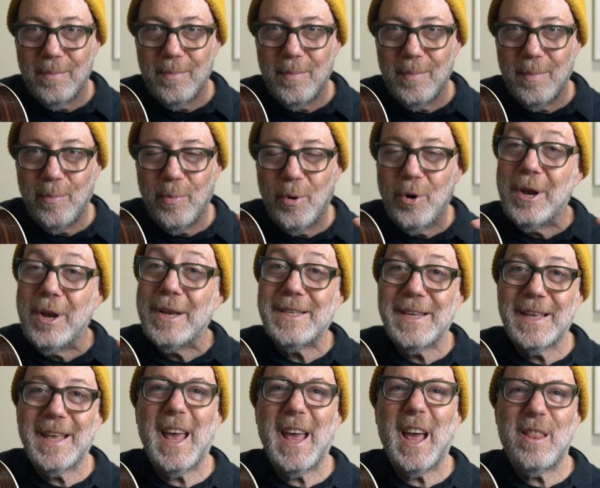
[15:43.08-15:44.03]
put it
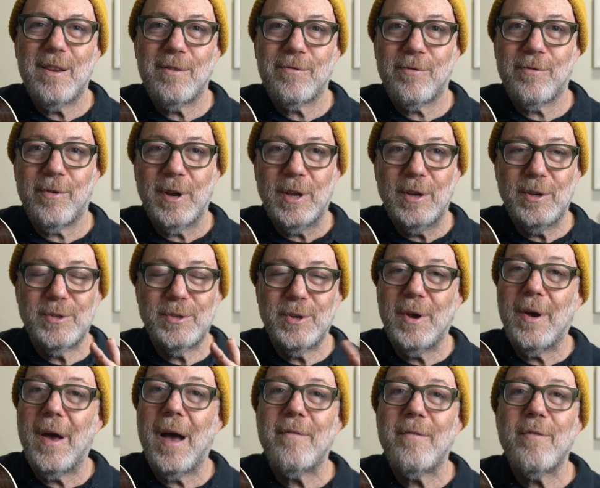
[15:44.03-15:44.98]
together for you so
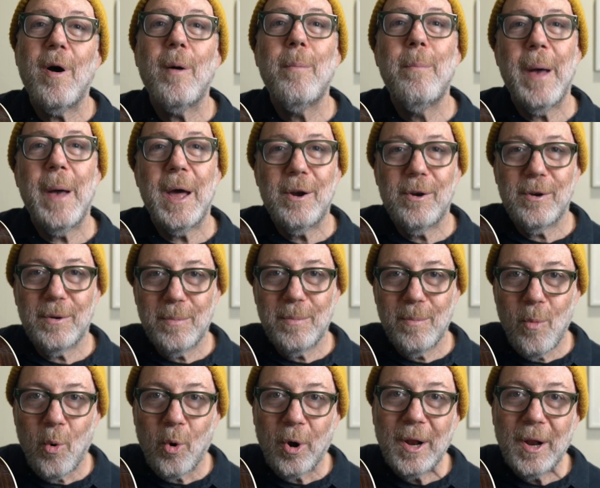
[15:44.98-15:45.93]
you have a better,
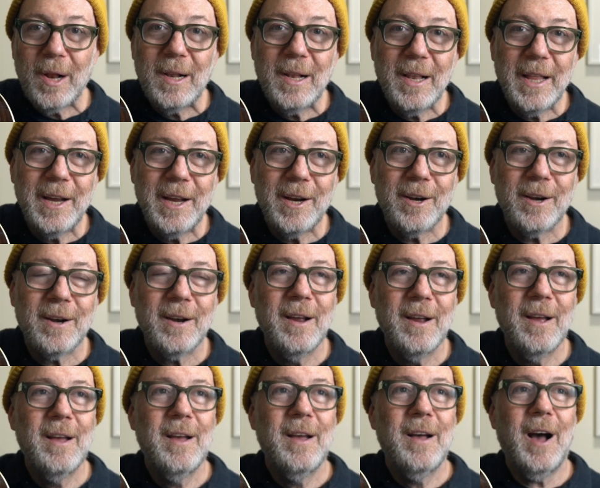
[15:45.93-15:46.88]
more clear
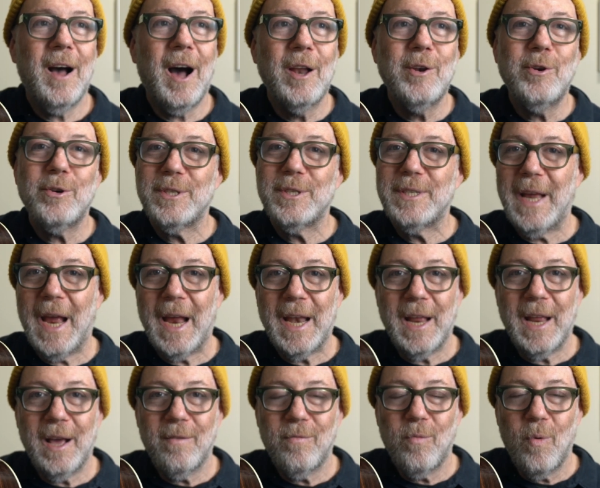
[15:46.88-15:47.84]

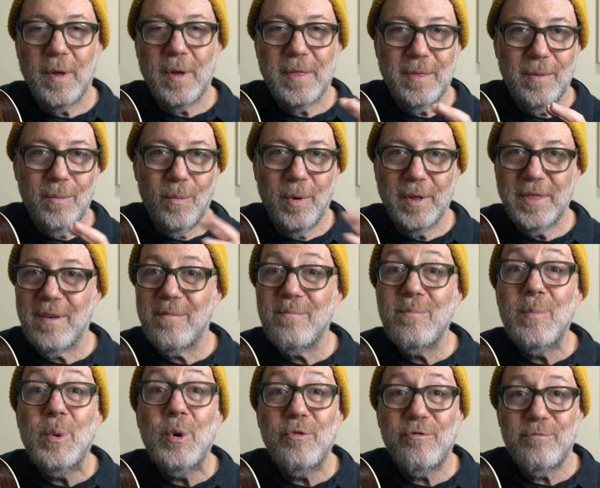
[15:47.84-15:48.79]
understanding of what the
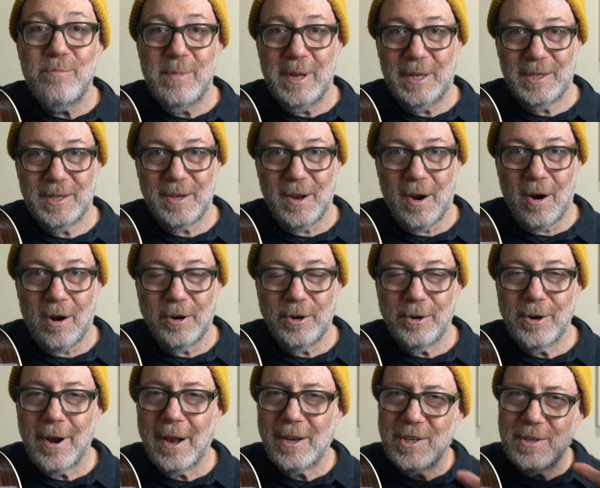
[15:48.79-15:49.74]
movements are.
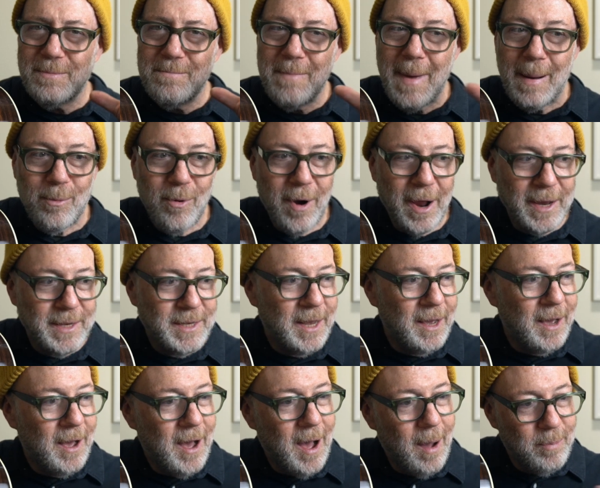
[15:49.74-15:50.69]
You're not just
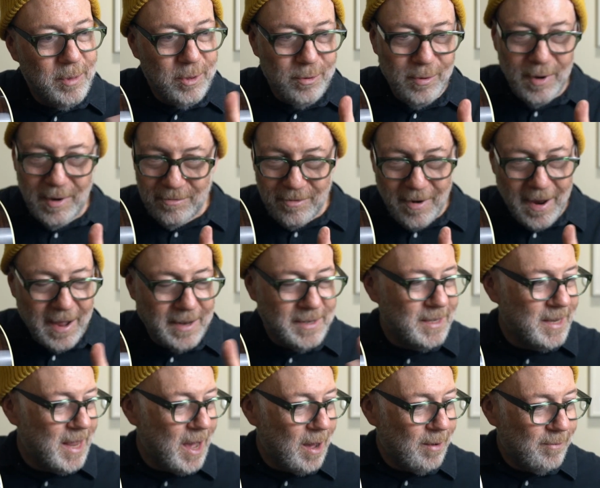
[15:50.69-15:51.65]
memorizing up 3
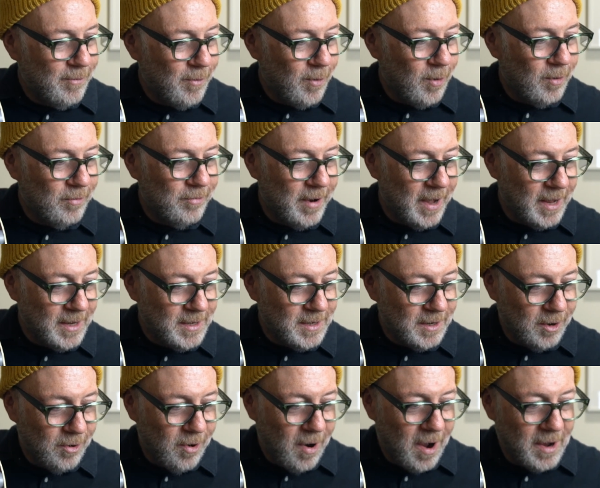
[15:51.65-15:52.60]
frets, down 4 frets,
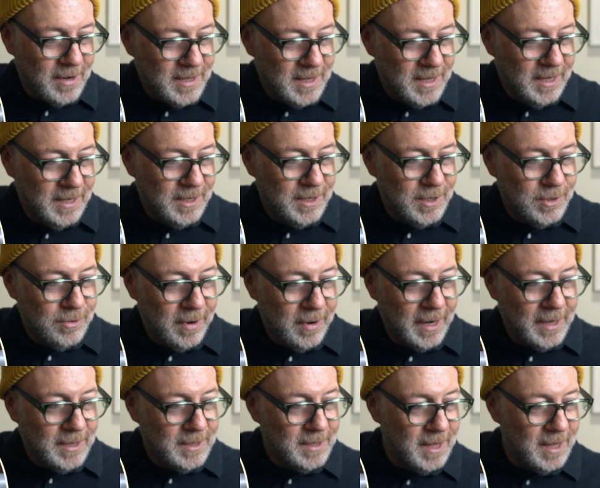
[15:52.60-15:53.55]
across these
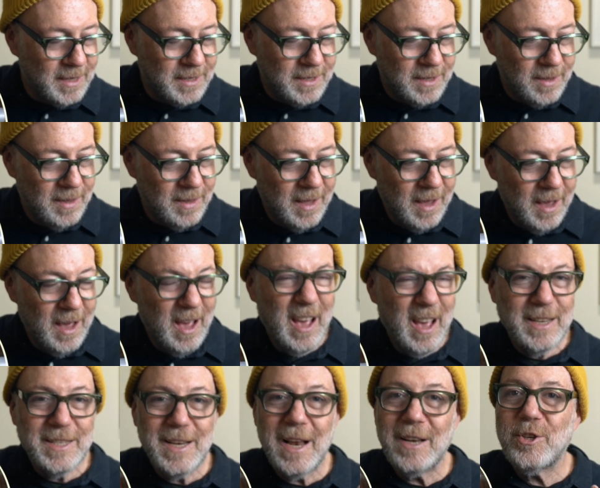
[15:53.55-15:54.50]
strings. This,
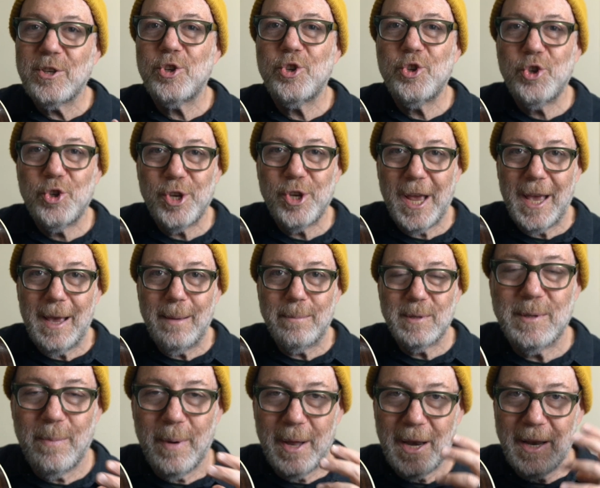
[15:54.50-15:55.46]
it's not just
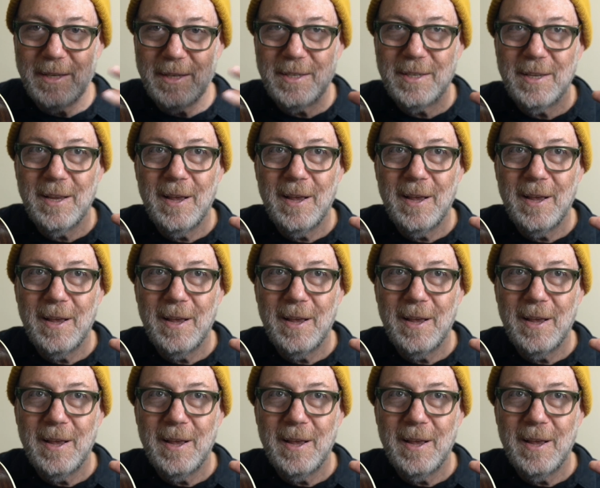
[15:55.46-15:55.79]
shapes, but it's,